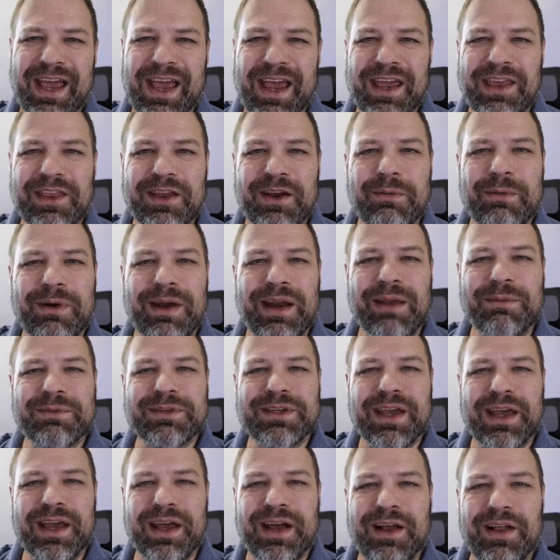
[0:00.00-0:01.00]
Hey there, my name's
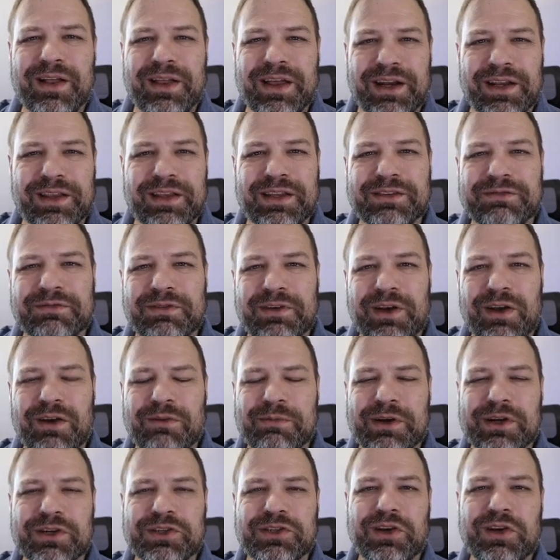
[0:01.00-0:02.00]
Cal, and in this video I'm
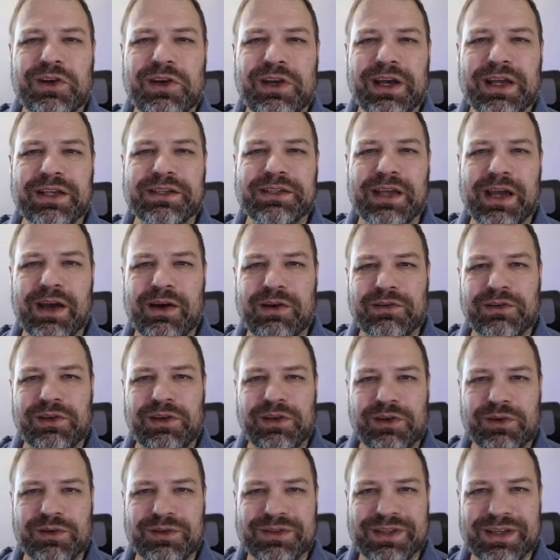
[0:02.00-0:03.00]
going to show you guys how to
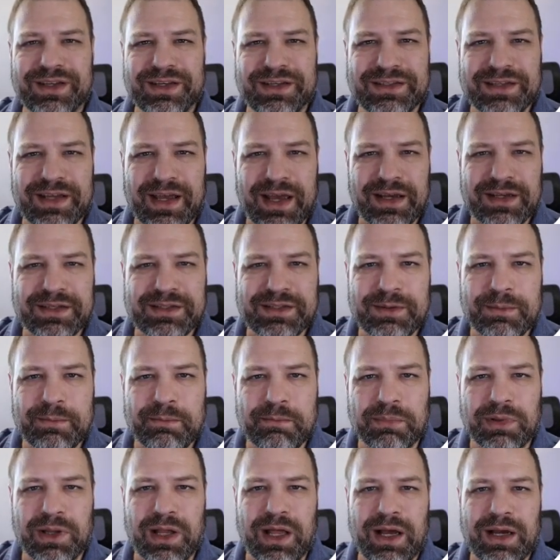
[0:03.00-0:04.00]
use the Text
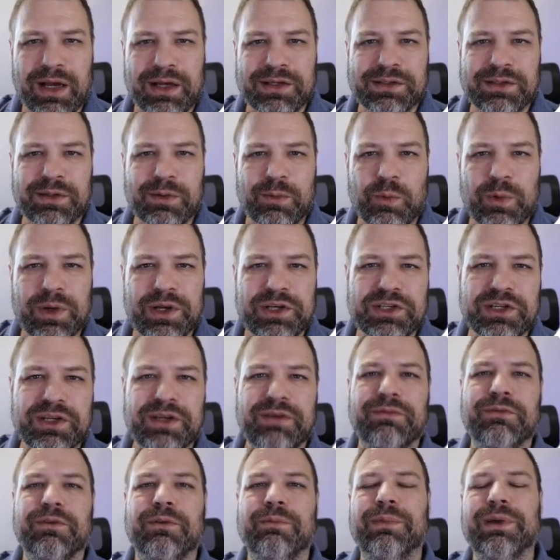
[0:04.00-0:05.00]
Blocks
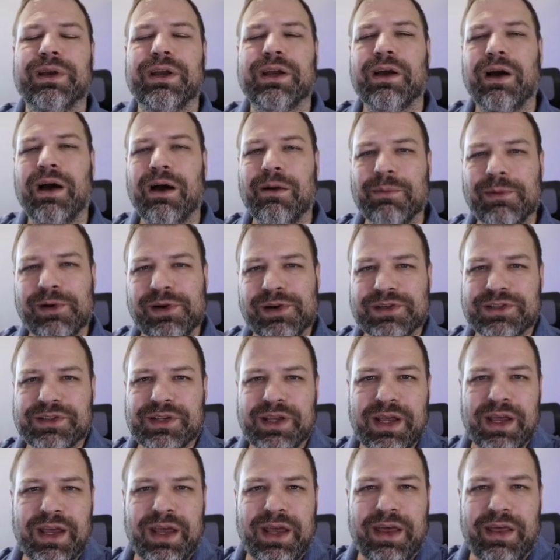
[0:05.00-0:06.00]
widget for BigCommerce.
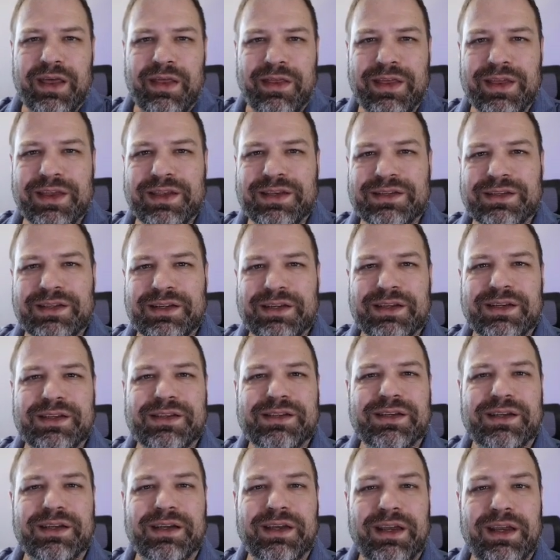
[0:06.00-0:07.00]
This
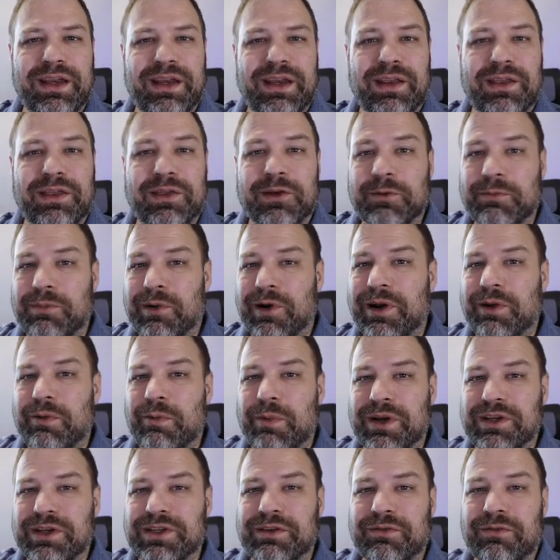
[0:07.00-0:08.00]
is a third-party
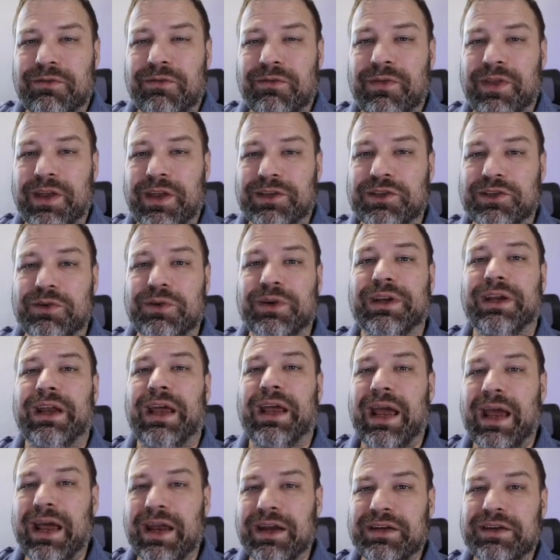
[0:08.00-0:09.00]
widget that you can
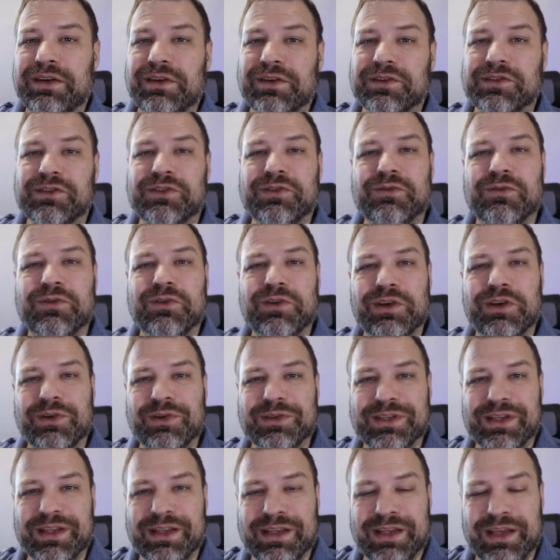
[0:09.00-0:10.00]
add to your store
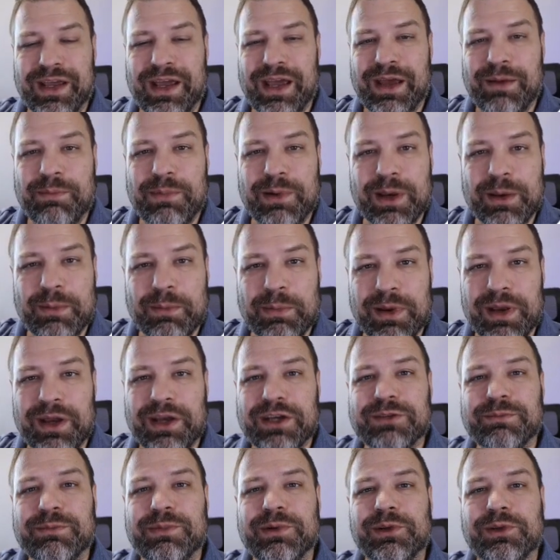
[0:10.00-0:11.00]
using the Epic
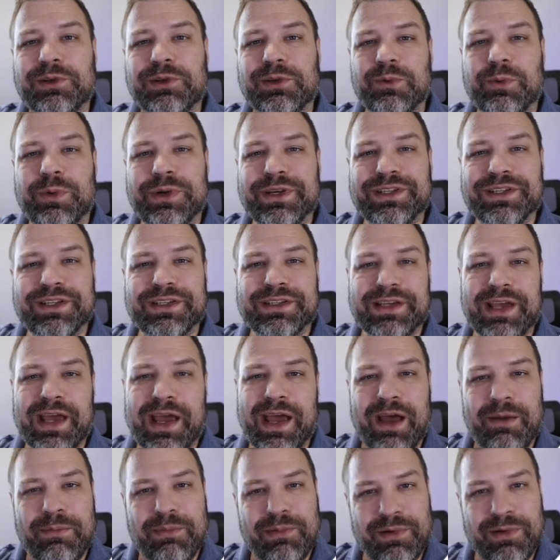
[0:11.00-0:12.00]
Page Builder Widgets
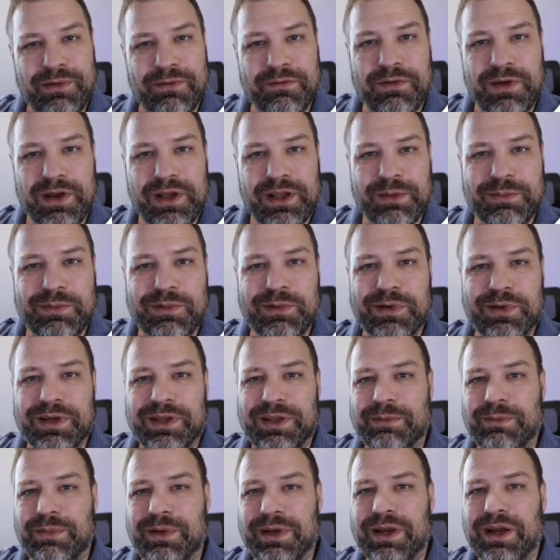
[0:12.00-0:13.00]
app available
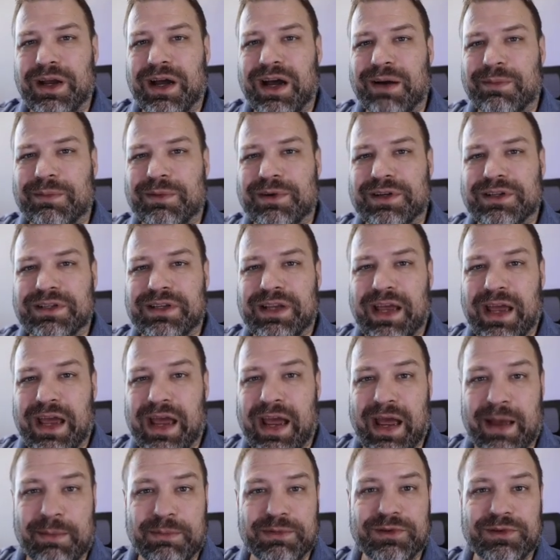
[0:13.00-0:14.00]
in the BigCommerce
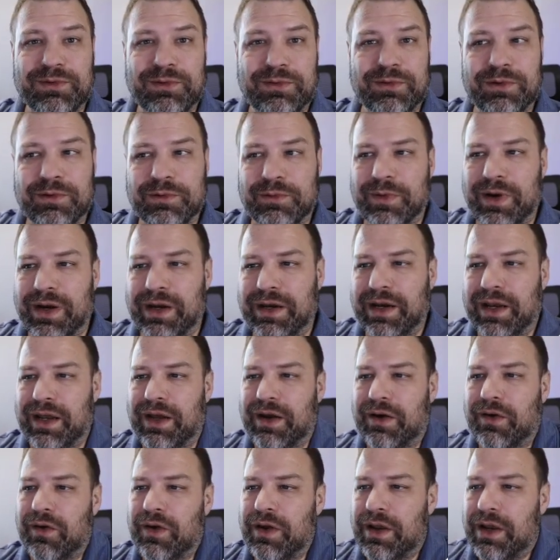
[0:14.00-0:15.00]
App Store right
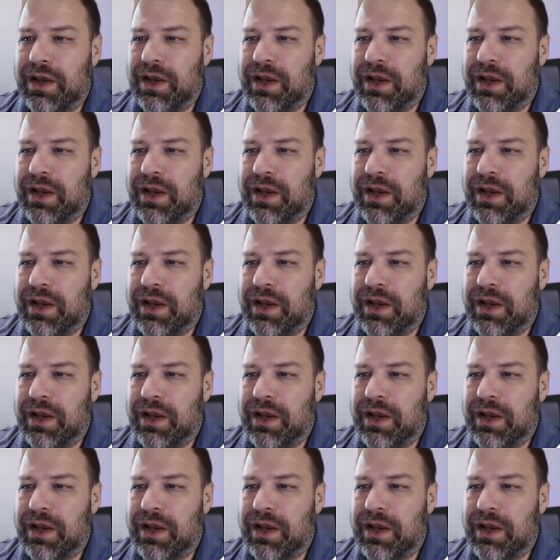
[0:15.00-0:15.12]
now.